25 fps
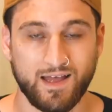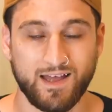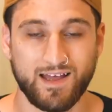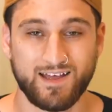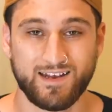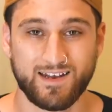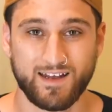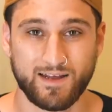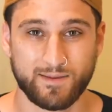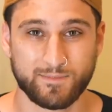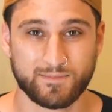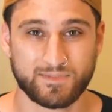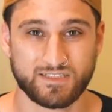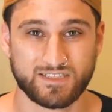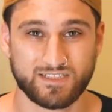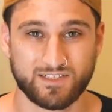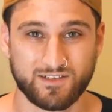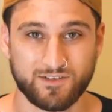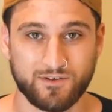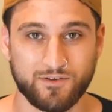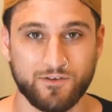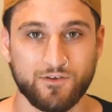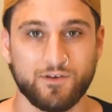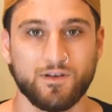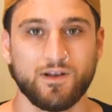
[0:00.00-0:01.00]
an
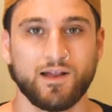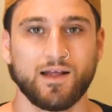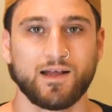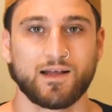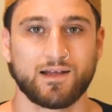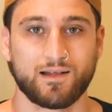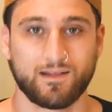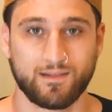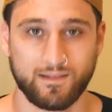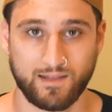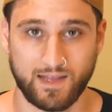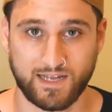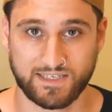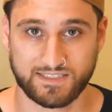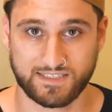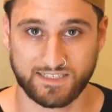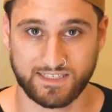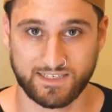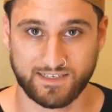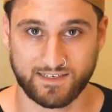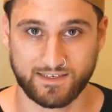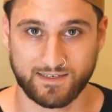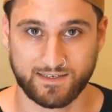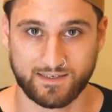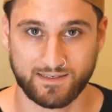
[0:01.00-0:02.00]
absolute
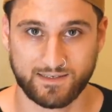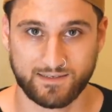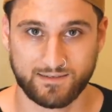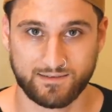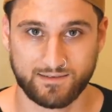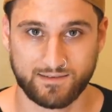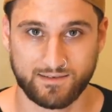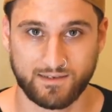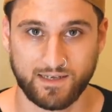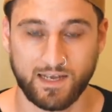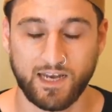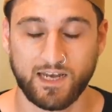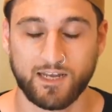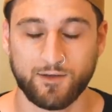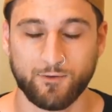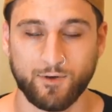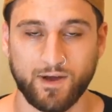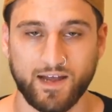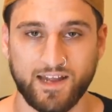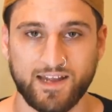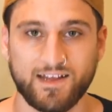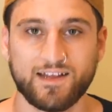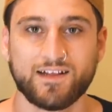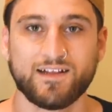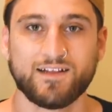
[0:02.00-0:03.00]
classic.
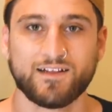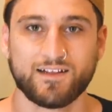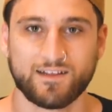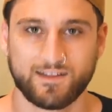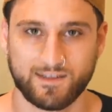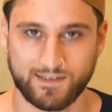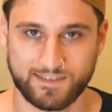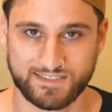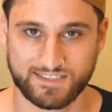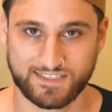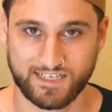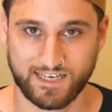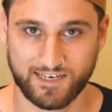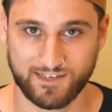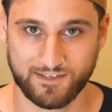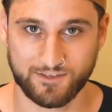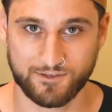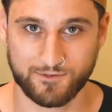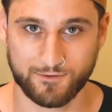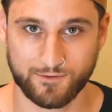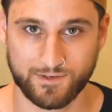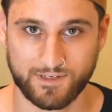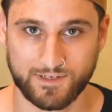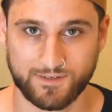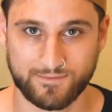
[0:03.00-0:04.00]
Anyway, let's get
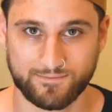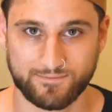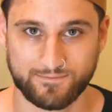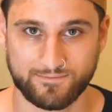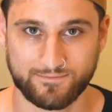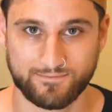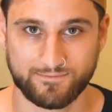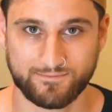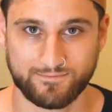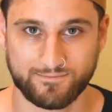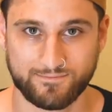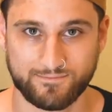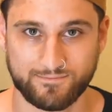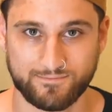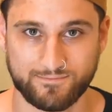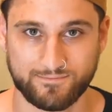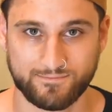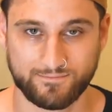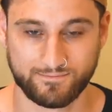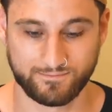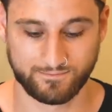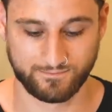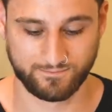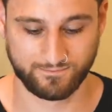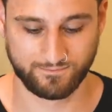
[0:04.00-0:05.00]
into it. To tell
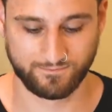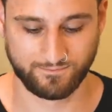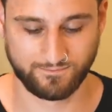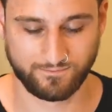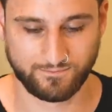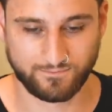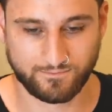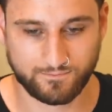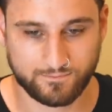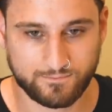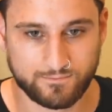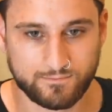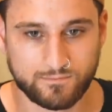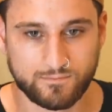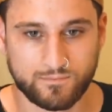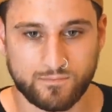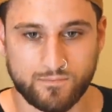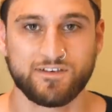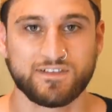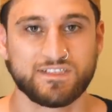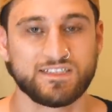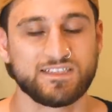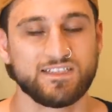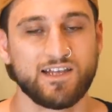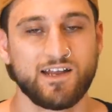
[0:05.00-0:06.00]
you about today's video
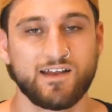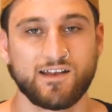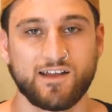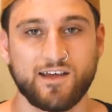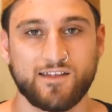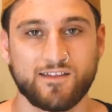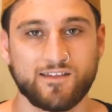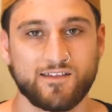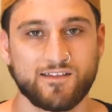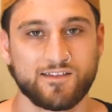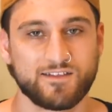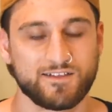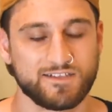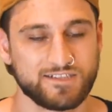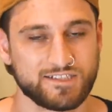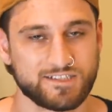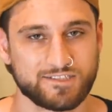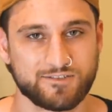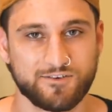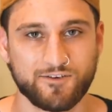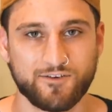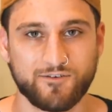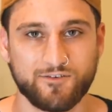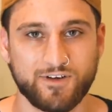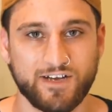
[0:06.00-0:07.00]
is none other than
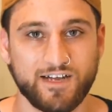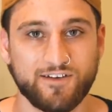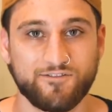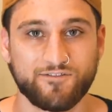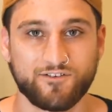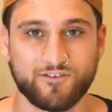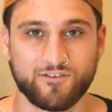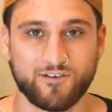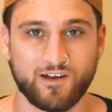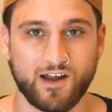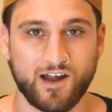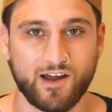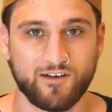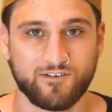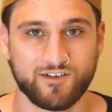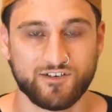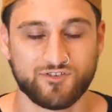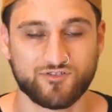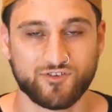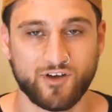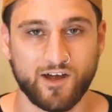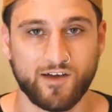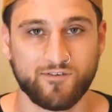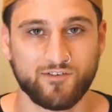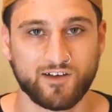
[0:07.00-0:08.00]
Scuderia Ferrari
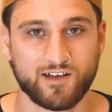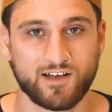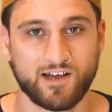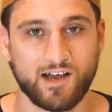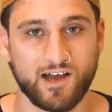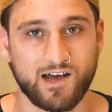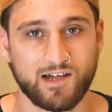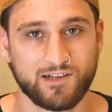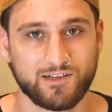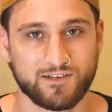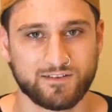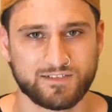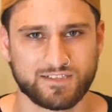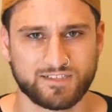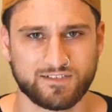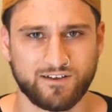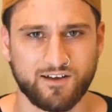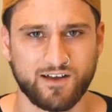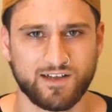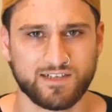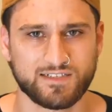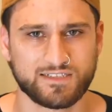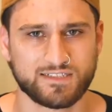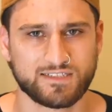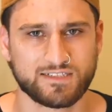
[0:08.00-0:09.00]
driver Carlos
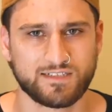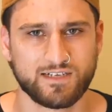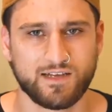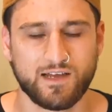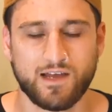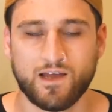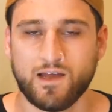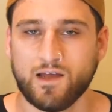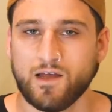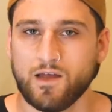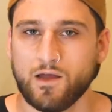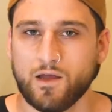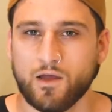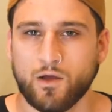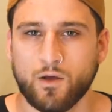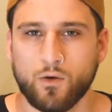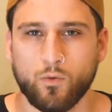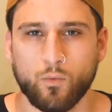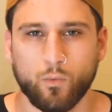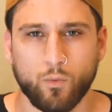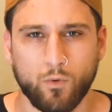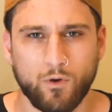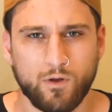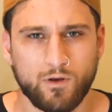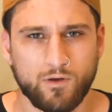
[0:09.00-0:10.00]
Sainz.
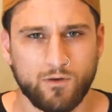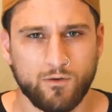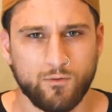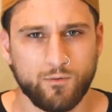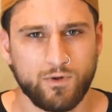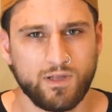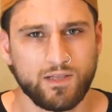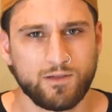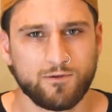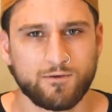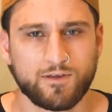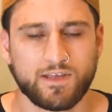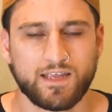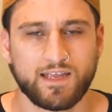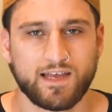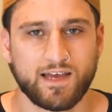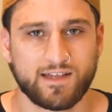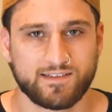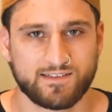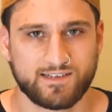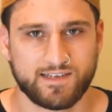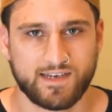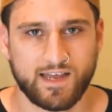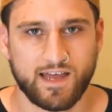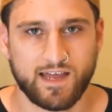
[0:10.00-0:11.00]
What are we looking
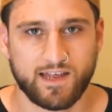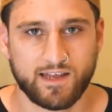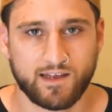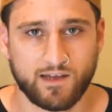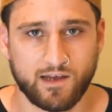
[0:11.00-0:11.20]
at today,